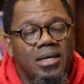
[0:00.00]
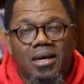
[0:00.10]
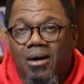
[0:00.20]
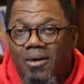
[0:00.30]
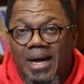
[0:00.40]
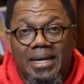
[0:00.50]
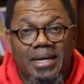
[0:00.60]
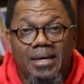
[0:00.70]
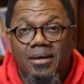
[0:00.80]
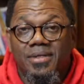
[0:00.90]
Y'all got to
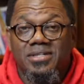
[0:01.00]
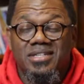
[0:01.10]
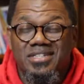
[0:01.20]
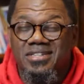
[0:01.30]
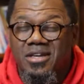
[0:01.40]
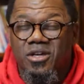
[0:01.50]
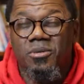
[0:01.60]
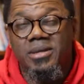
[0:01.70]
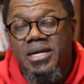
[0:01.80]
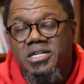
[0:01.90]
hear this. This is
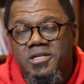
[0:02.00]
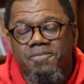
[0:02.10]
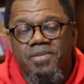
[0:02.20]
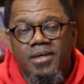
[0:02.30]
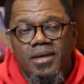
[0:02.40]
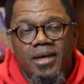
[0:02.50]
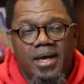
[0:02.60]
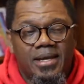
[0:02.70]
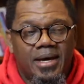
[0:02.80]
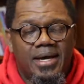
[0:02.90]
accumulation.
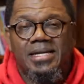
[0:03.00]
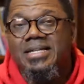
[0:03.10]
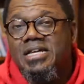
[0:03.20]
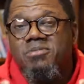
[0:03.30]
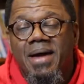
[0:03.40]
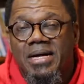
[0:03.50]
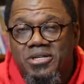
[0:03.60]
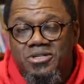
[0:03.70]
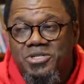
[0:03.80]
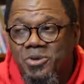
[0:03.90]
And it takes me back
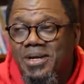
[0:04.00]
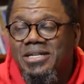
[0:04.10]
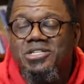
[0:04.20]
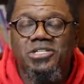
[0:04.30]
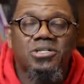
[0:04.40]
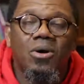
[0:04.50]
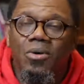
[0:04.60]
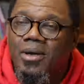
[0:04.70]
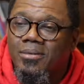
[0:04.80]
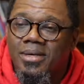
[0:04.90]
to a story that's
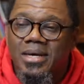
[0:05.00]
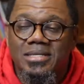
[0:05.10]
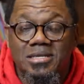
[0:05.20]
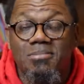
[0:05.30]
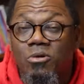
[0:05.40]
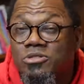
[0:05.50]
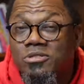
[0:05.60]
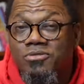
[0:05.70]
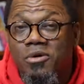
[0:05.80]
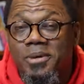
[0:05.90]
so really, it's
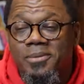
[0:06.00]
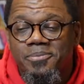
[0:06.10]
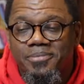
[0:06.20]
emotional for me.